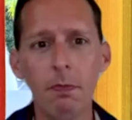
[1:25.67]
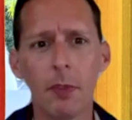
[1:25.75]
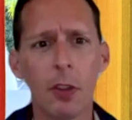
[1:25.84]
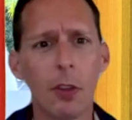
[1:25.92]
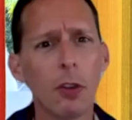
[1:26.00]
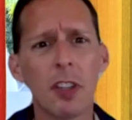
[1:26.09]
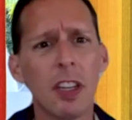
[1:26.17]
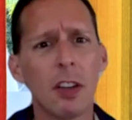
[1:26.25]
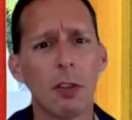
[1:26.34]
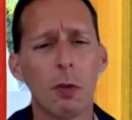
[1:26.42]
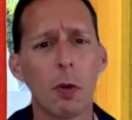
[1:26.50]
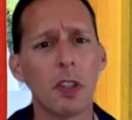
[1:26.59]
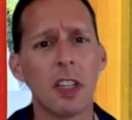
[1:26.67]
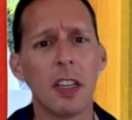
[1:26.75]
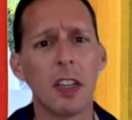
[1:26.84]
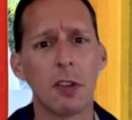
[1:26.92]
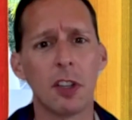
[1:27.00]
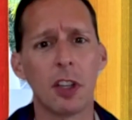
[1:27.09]
13 or 14
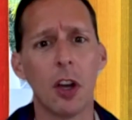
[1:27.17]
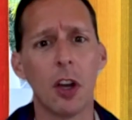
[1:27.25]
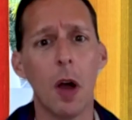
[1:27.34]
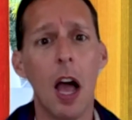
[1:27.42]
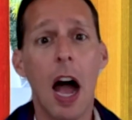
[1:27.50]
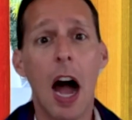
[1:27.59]
years ago,